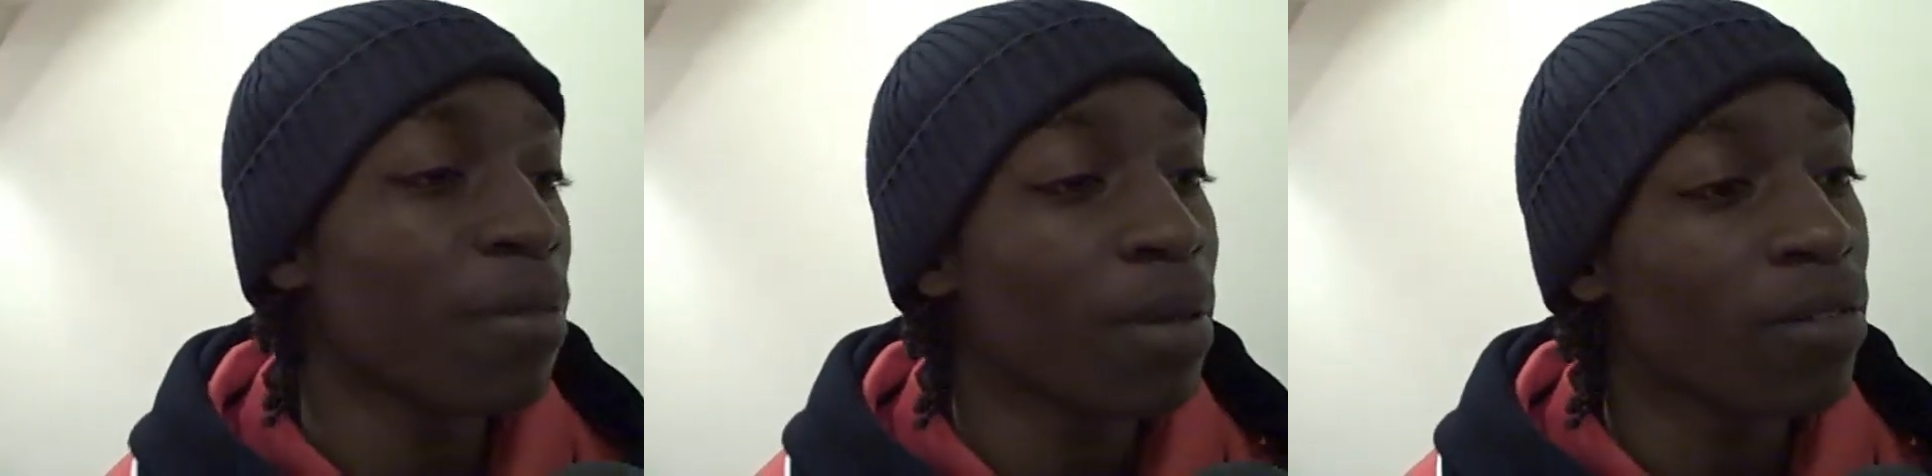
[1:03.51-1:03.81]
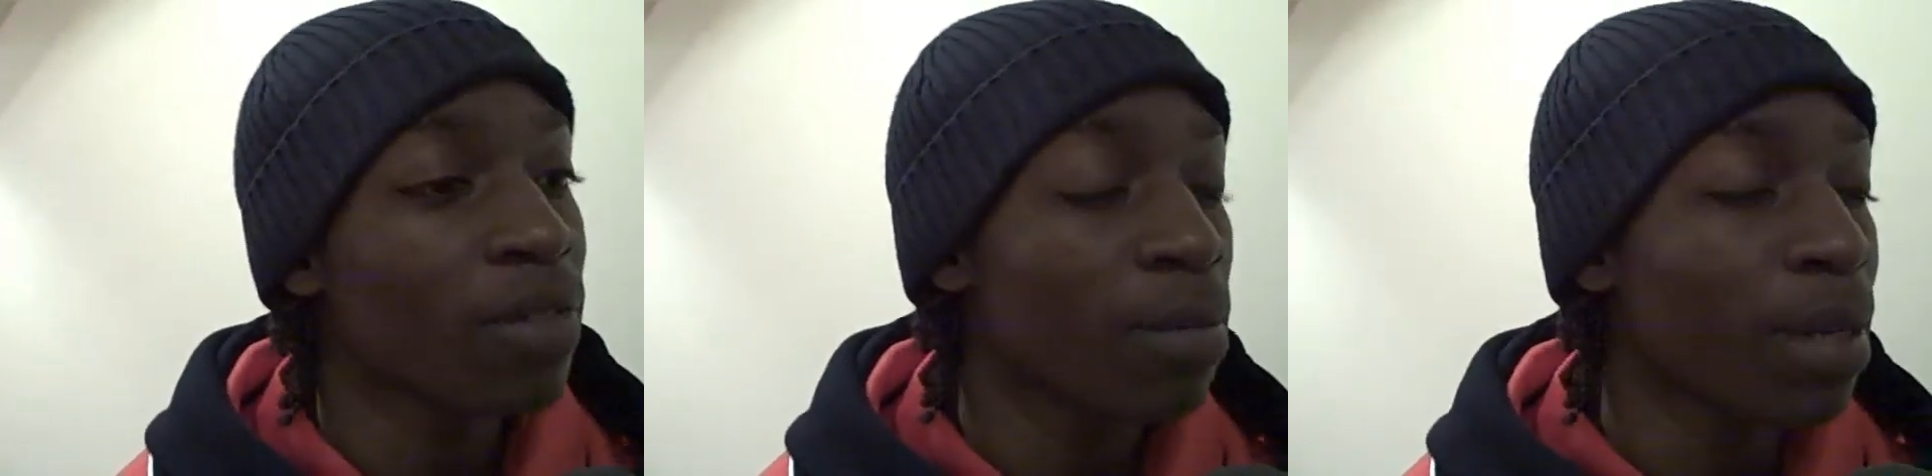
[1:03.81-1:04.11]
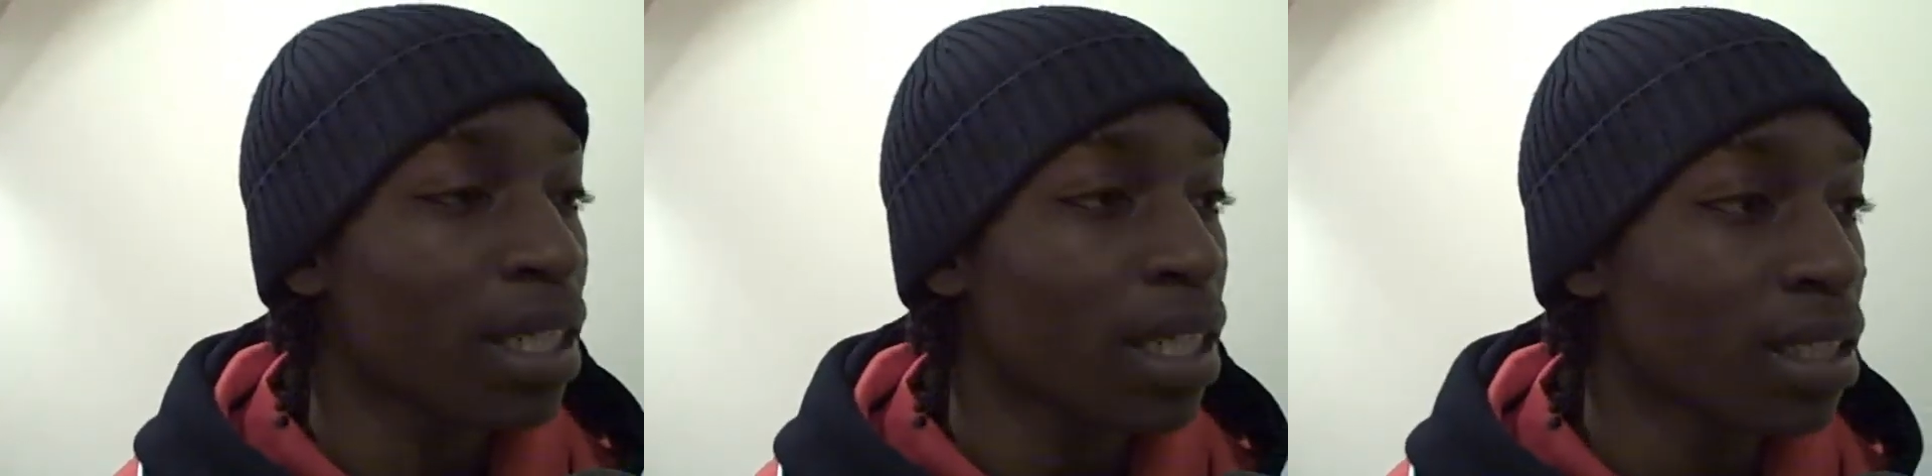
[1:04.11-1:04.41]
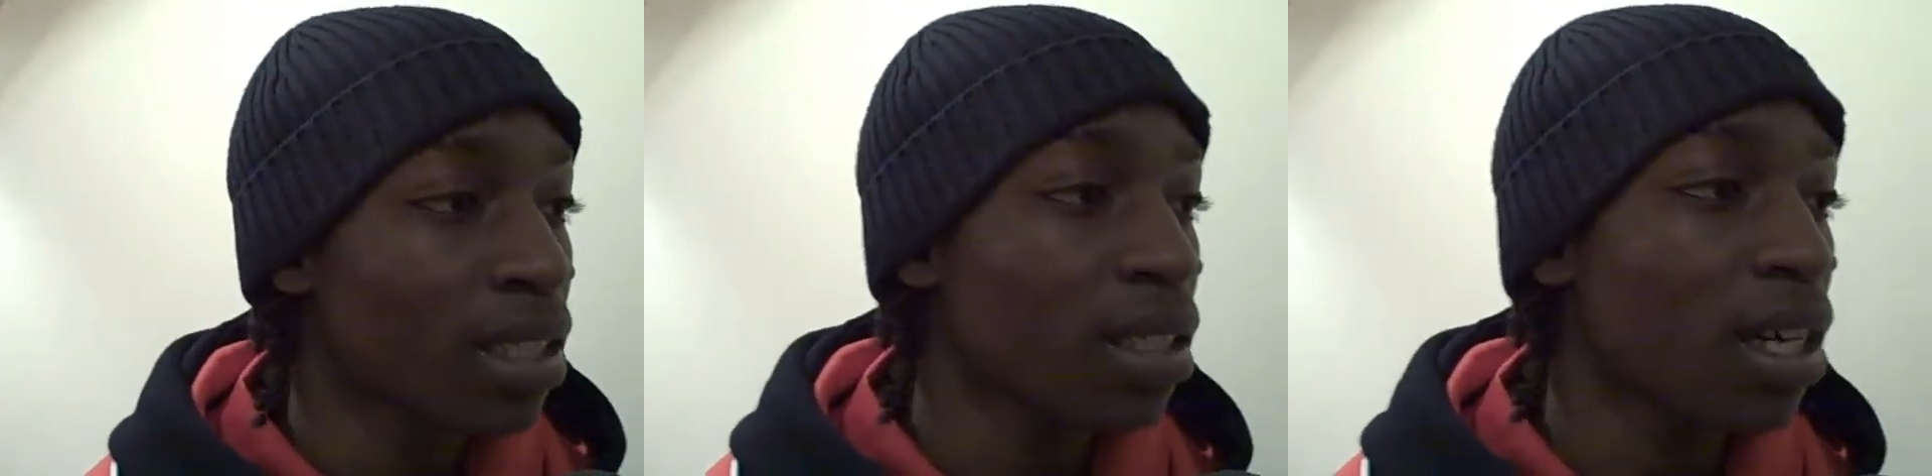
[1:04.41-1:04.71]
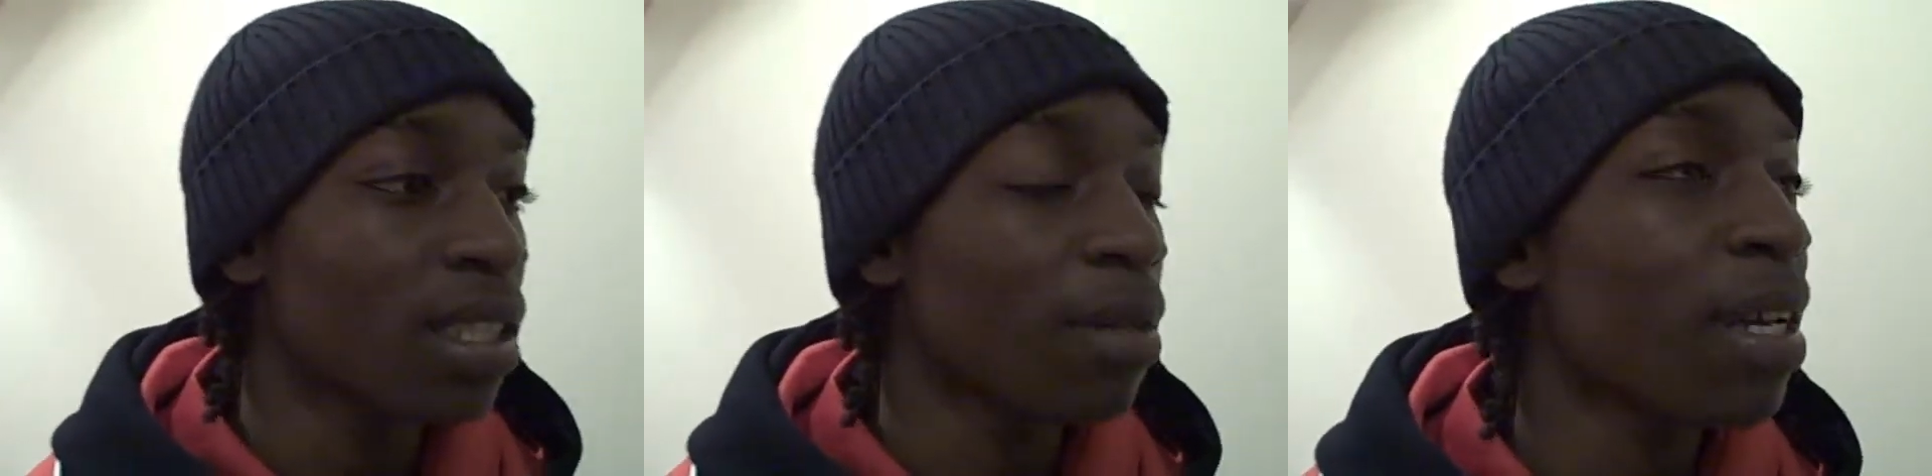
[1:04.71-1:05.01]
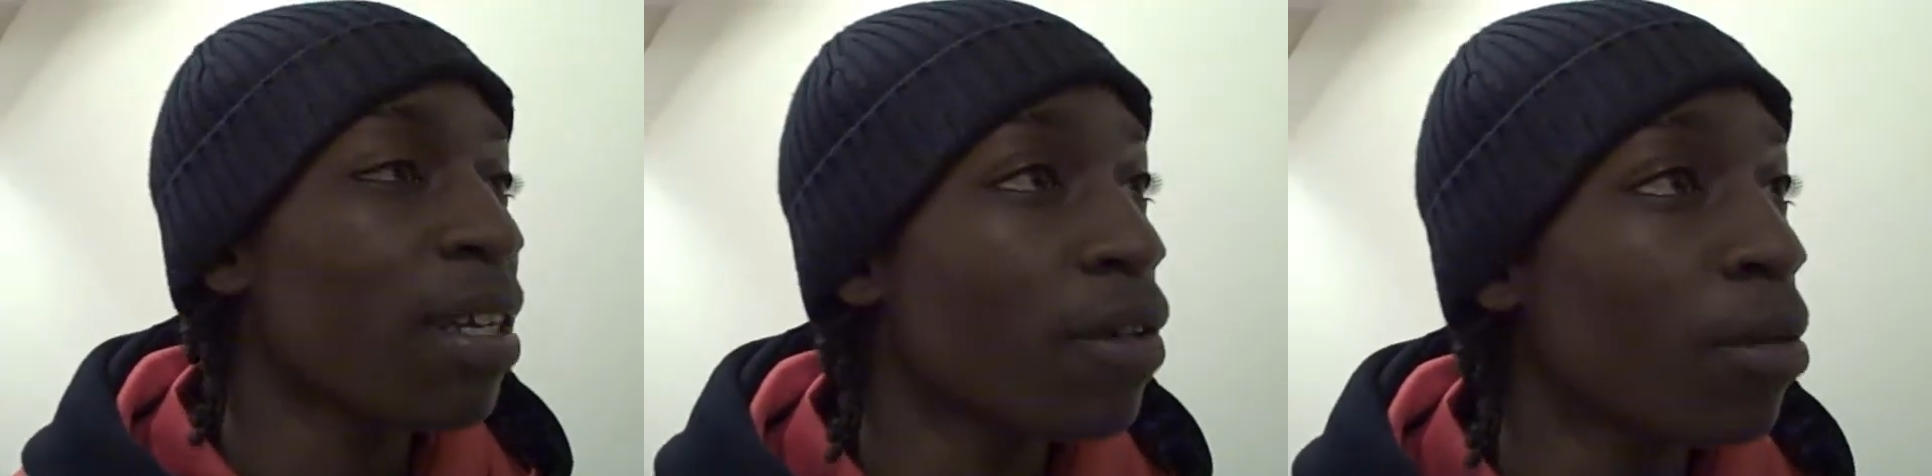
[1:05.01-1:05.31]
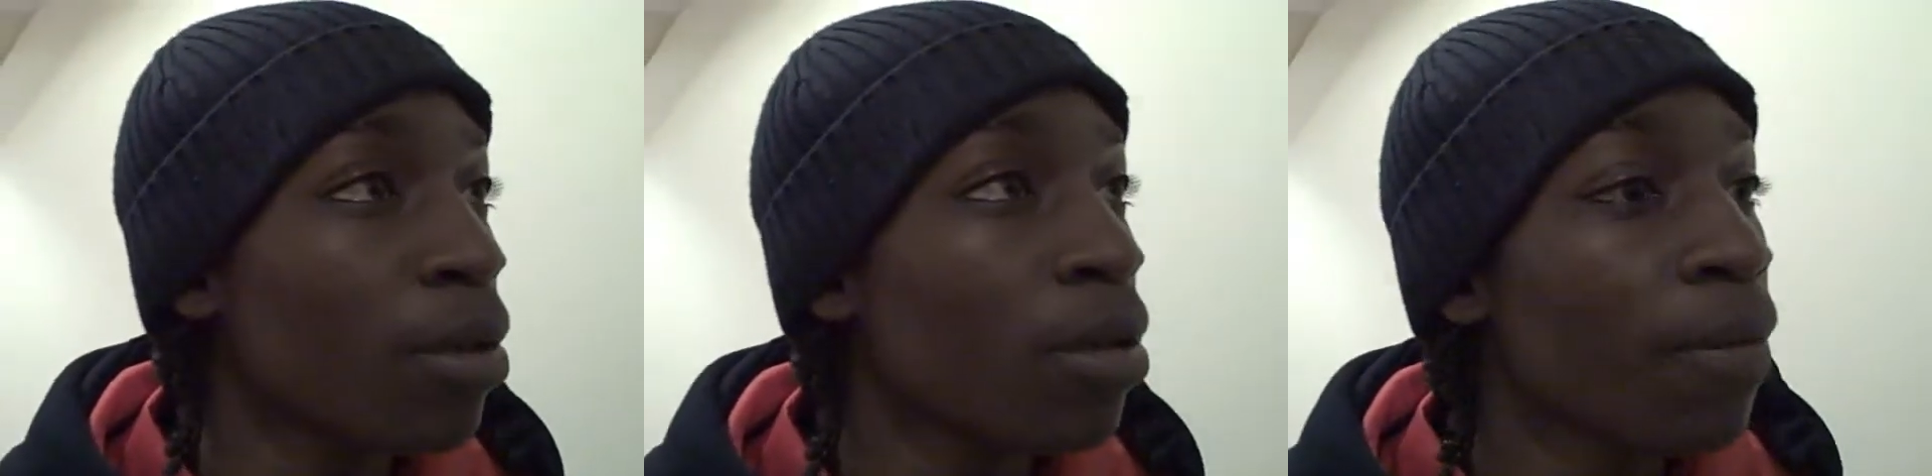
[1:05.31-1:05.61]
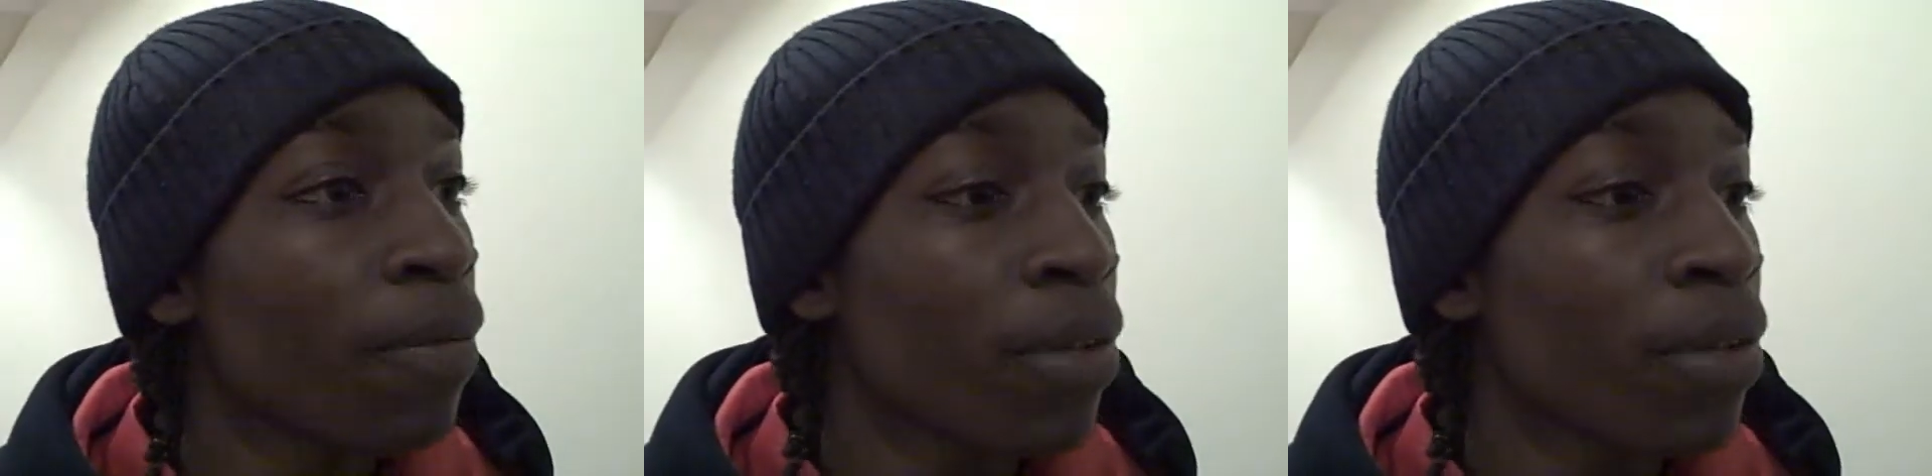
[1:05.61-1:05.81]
I've obviously playing against these guys. They play football.